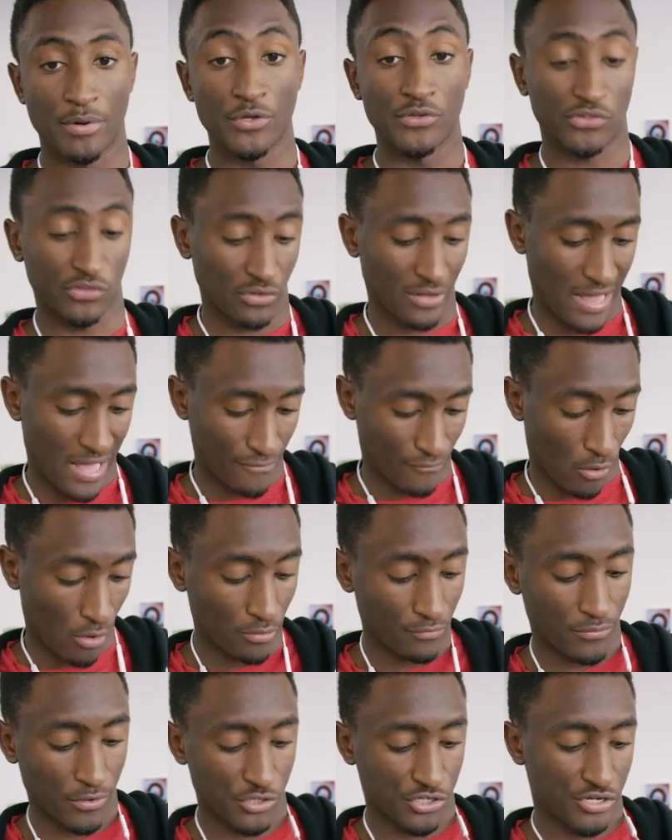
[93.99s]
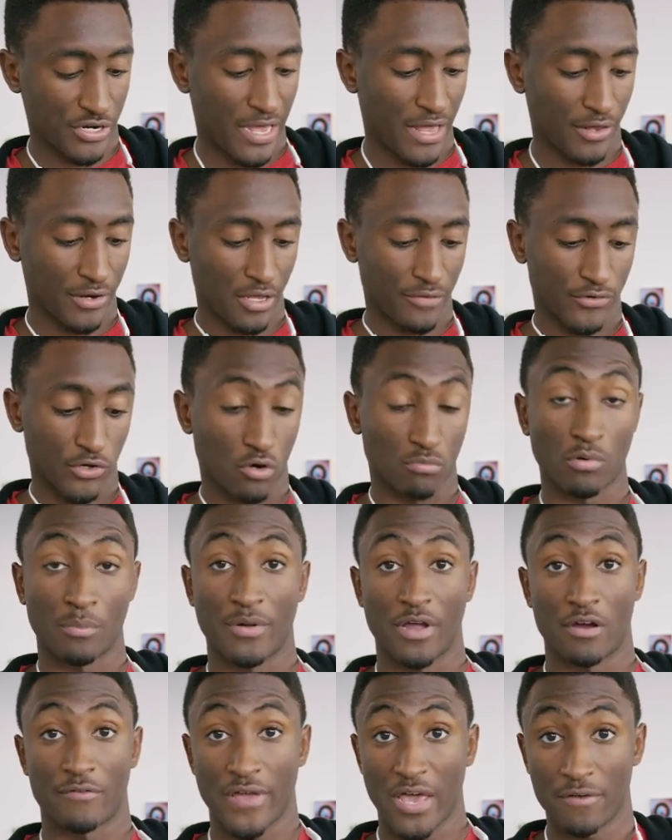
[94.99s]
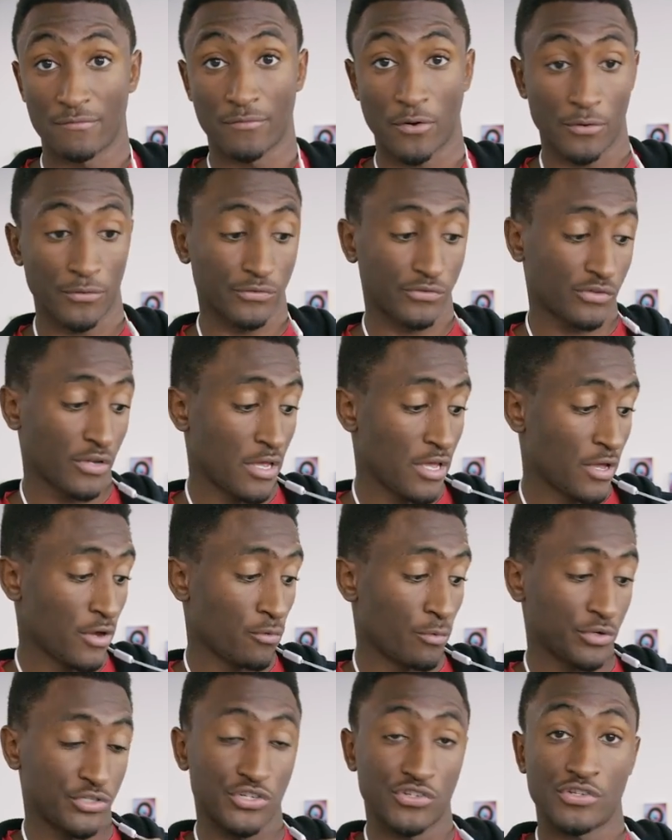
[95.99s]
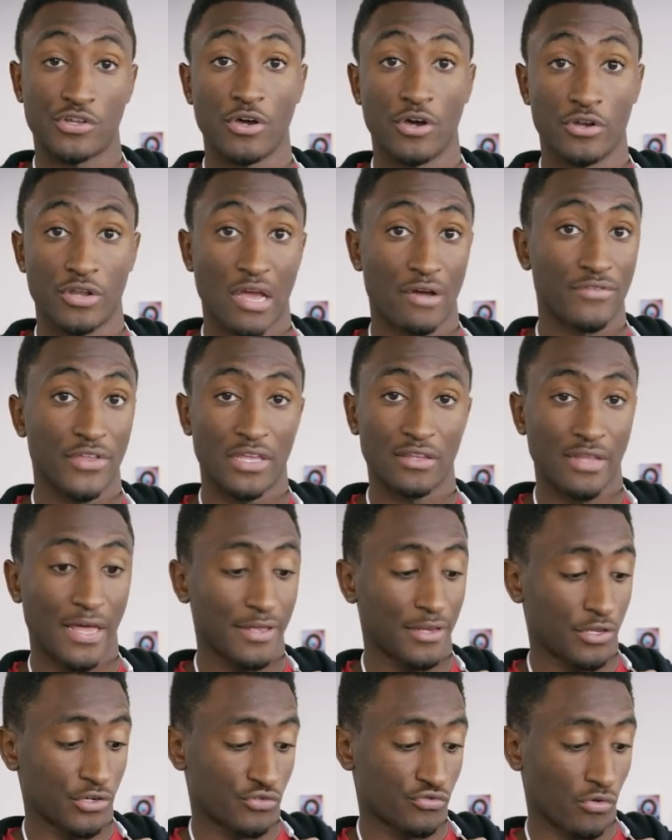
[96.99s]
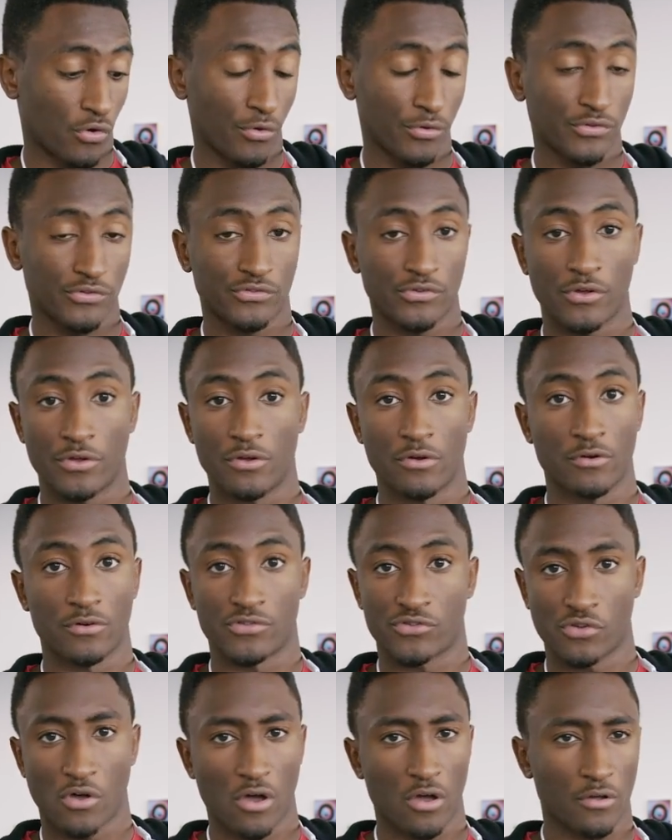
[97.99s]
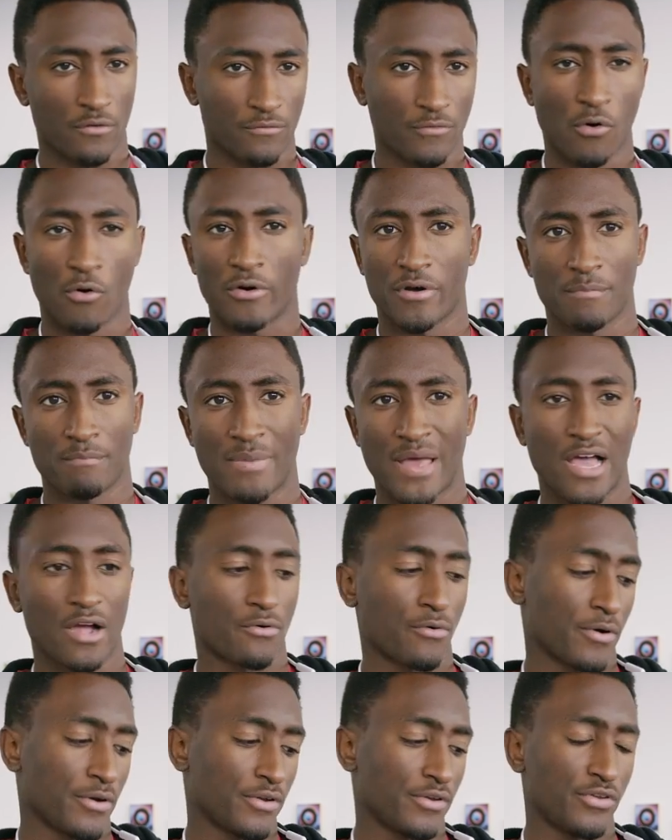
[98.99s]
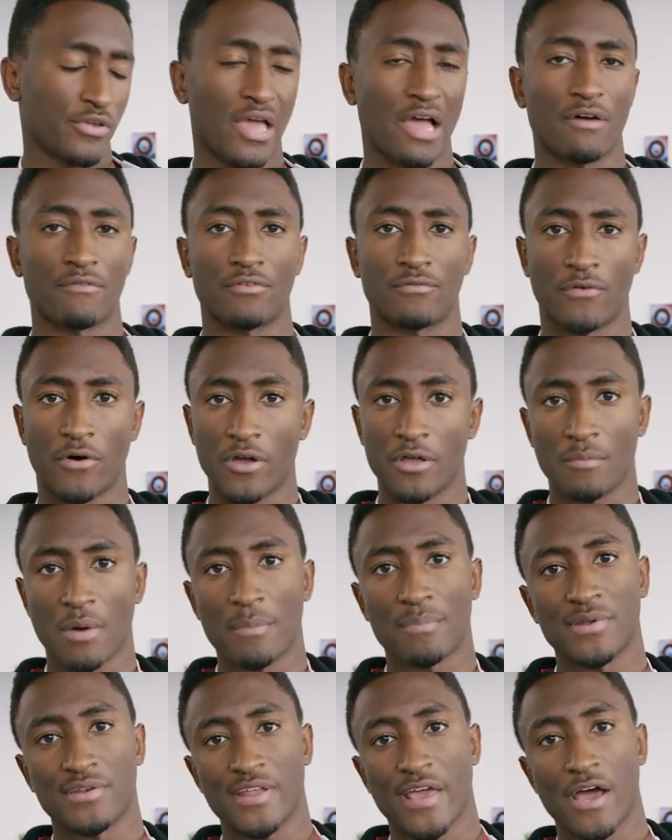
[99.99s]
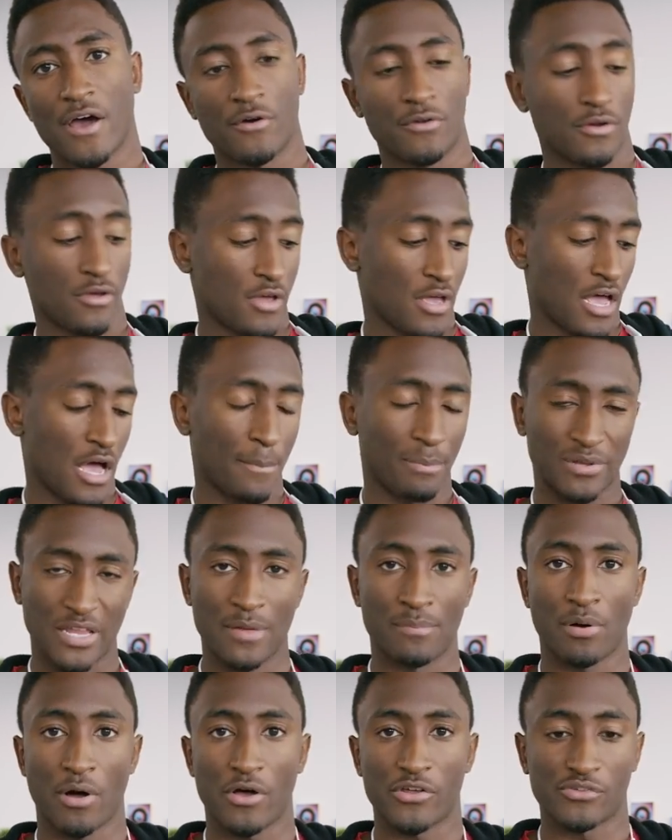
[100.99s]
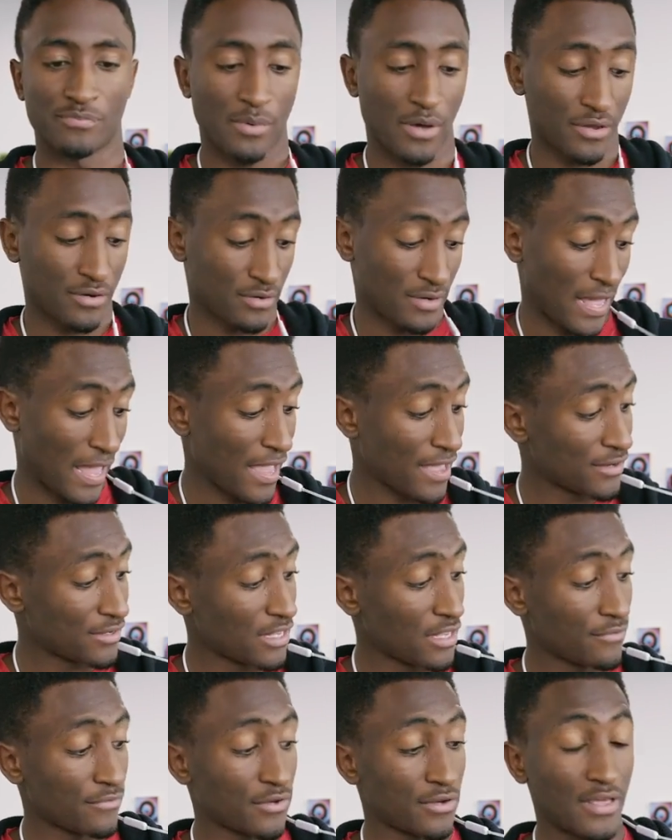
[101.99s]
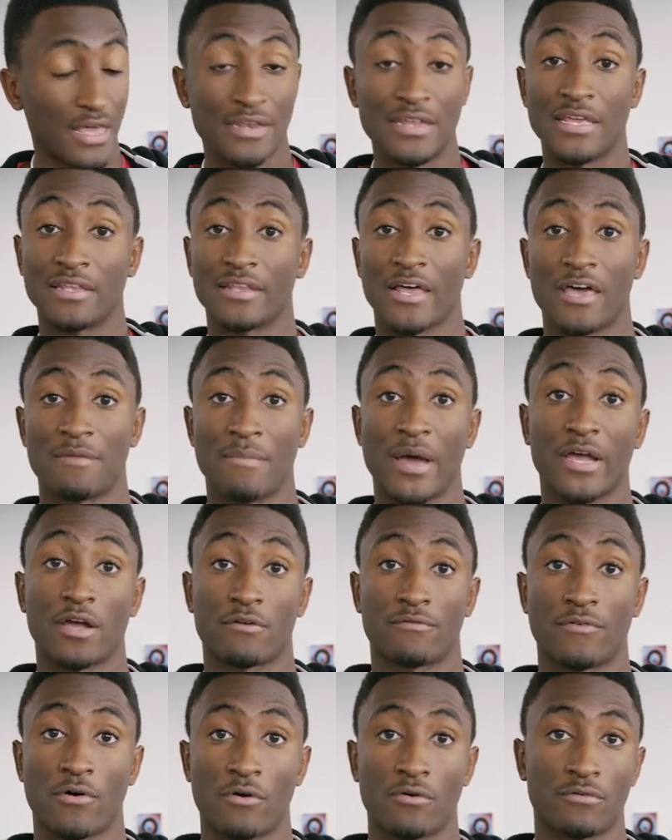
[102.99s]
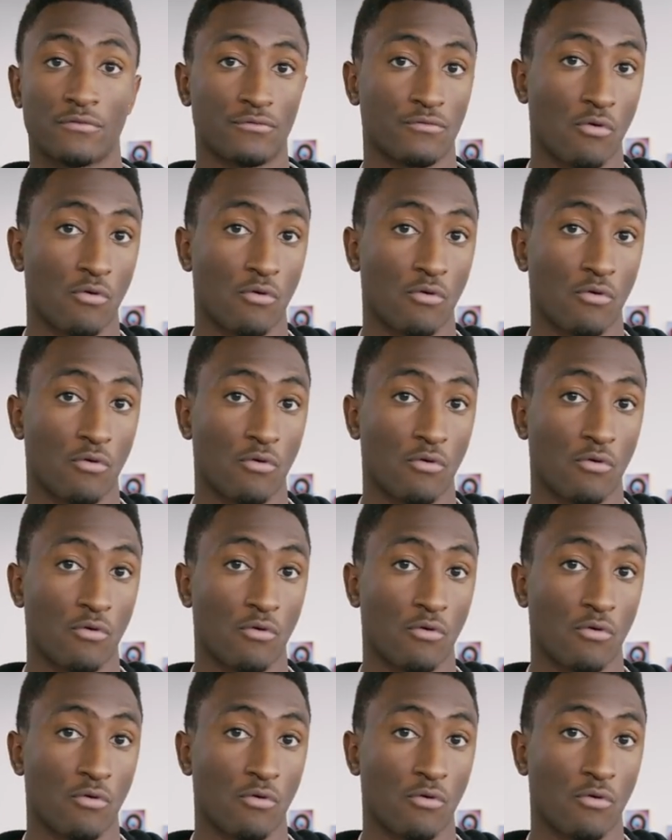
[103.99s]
But you still have all the functionality of a normal pair of headphones, which is good. You have the inline controls, so your song forward and backward, you have the volume up and down, a play pause button, and even an inline microphone